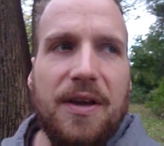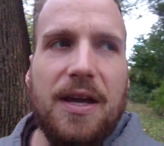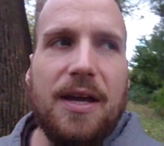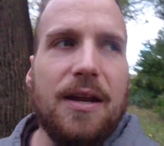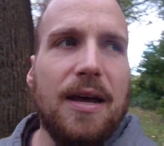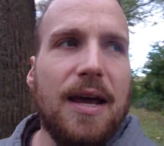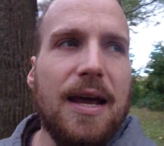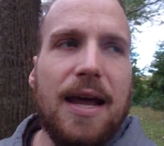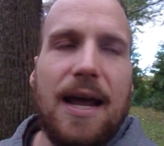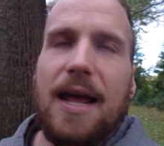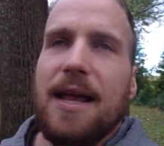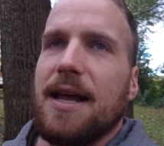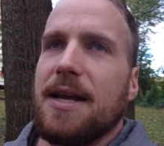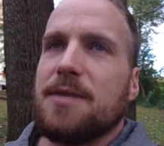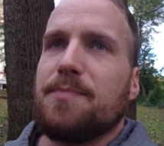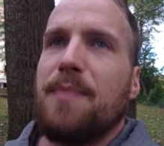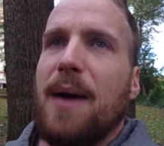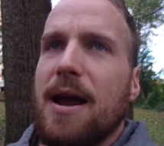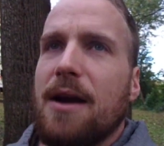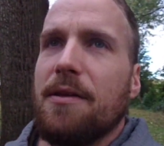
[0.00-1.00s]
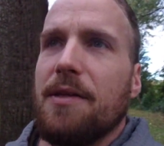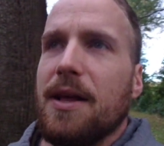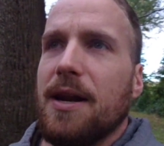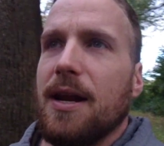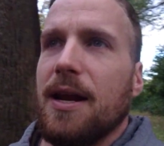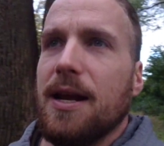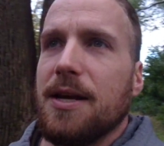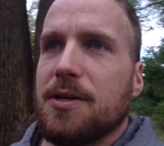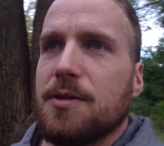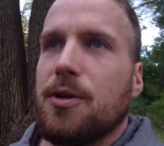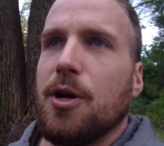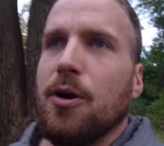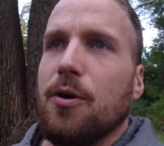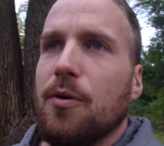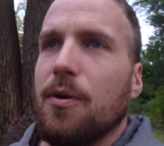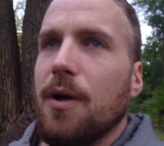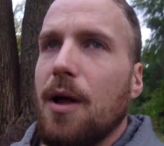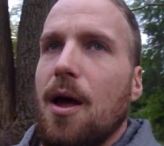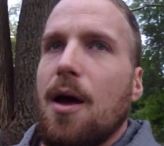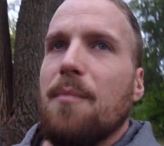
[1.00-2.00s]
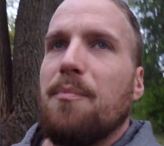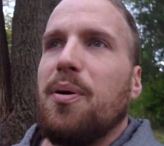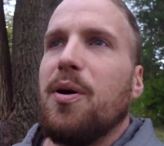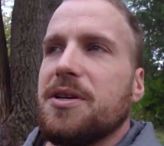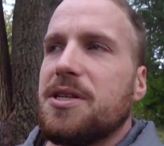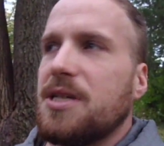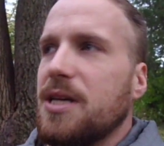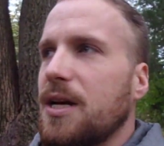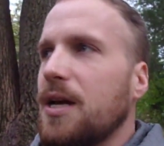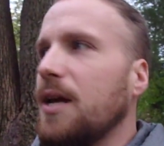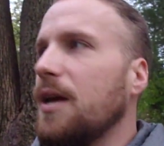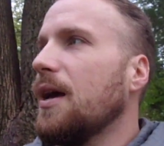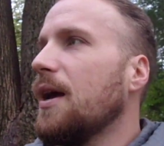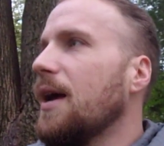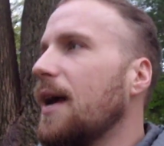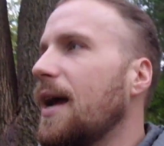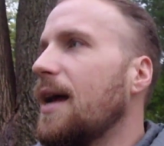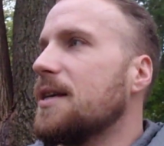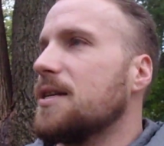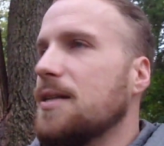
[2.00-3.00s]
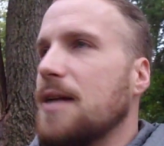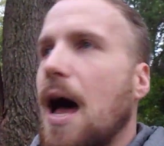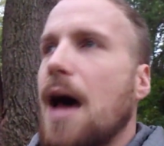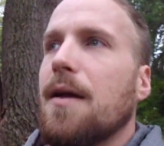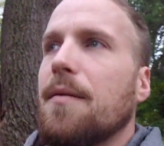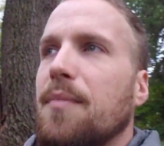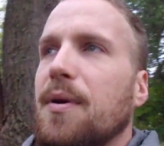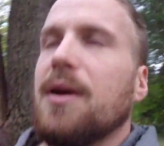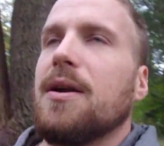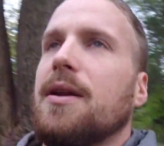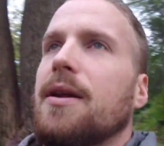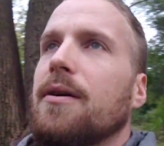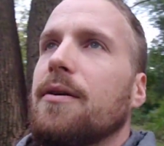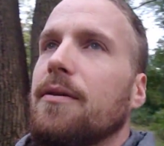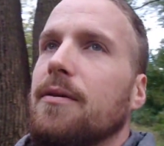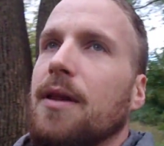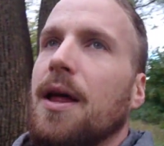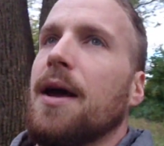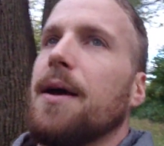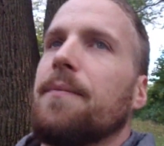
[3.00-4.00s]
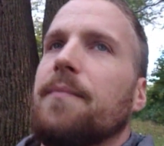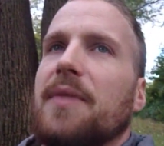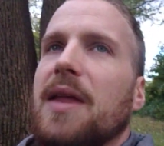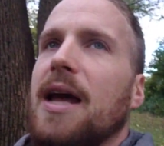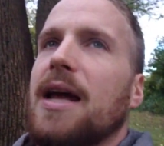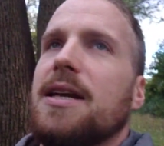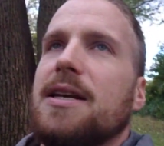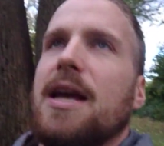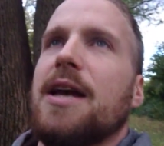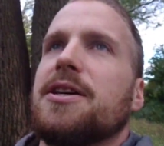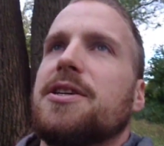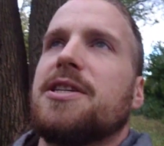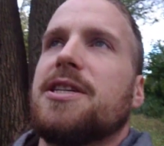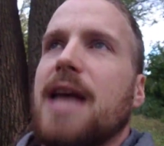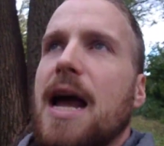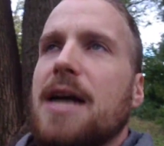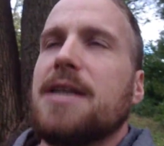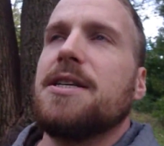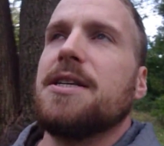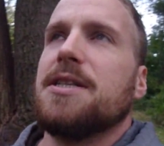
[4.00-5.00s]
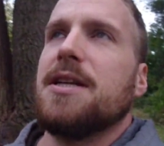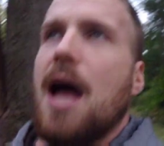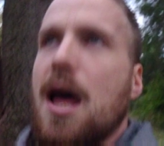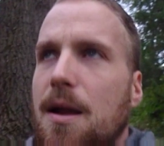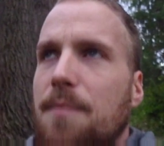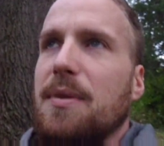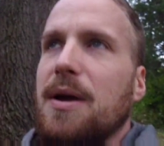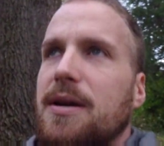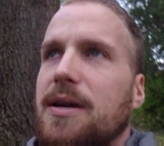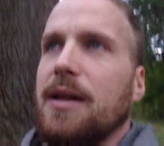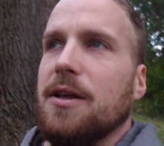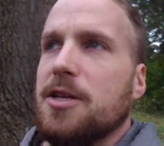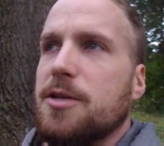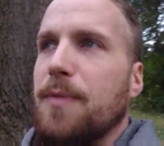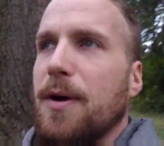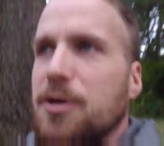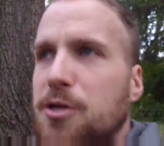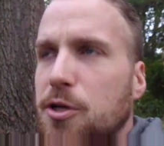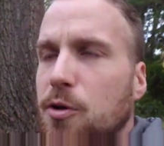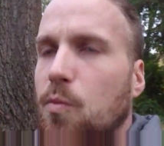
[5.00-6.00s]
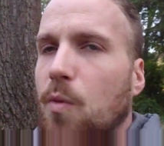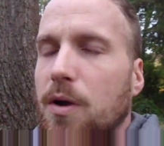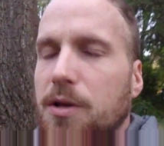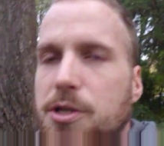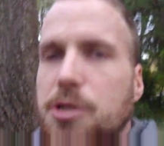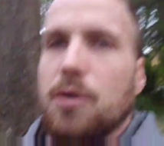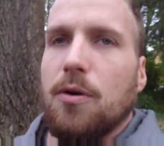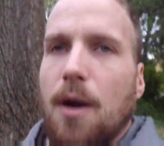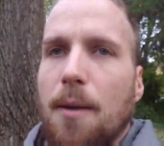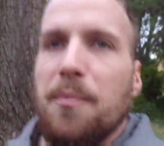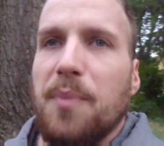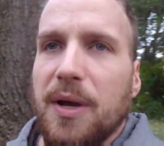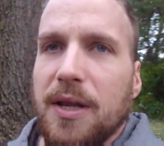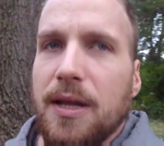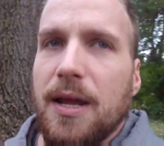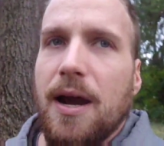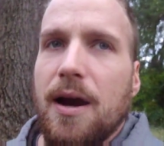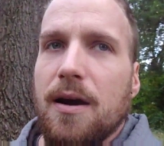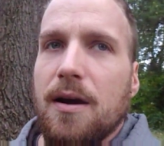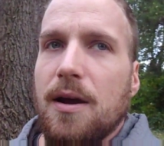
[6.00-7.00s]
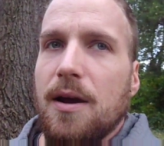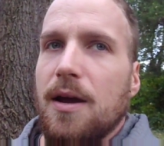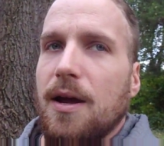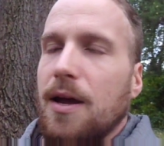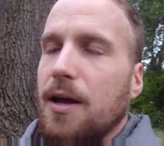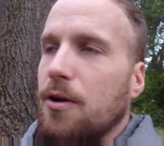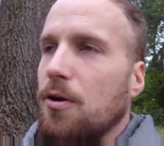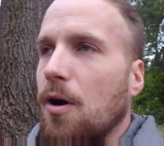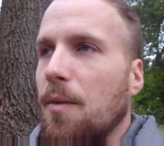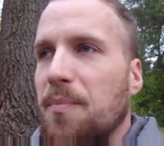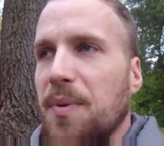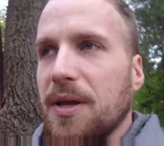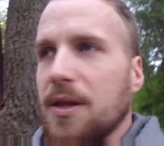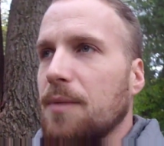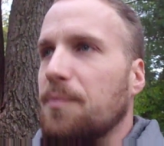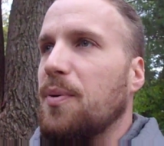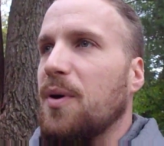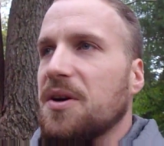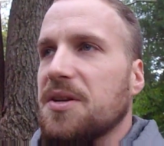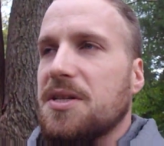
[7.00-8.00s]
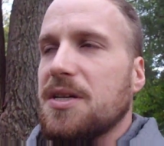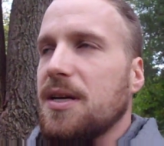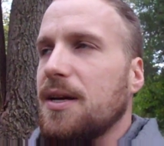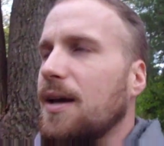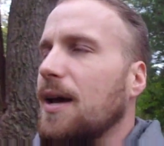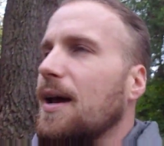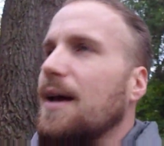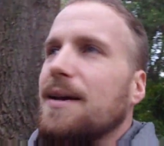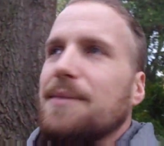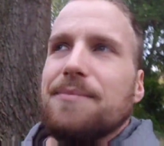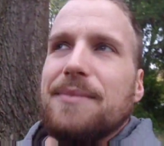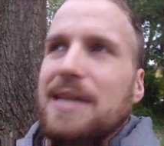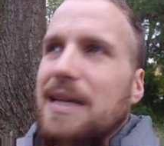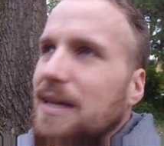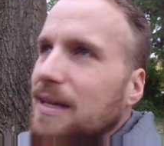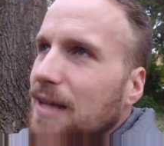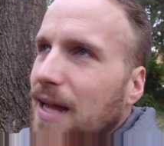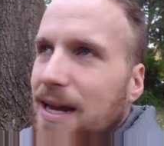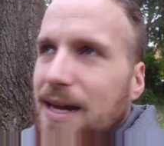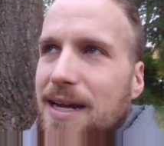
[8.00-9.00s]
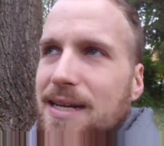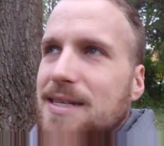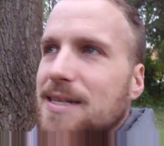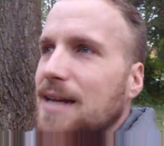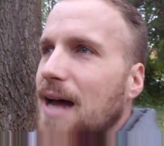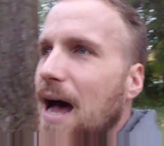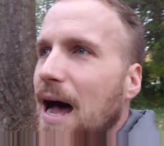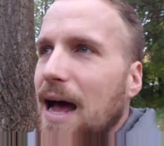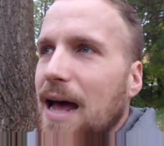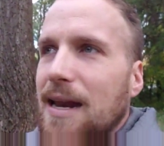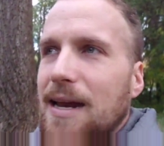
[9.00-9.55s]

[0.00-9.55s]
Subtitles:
feat, and it's better than it is. Dude, pussy is not a big deal. Like, sex is not a big deal, especially once you're up in there, you're up in the pussy. Like, it's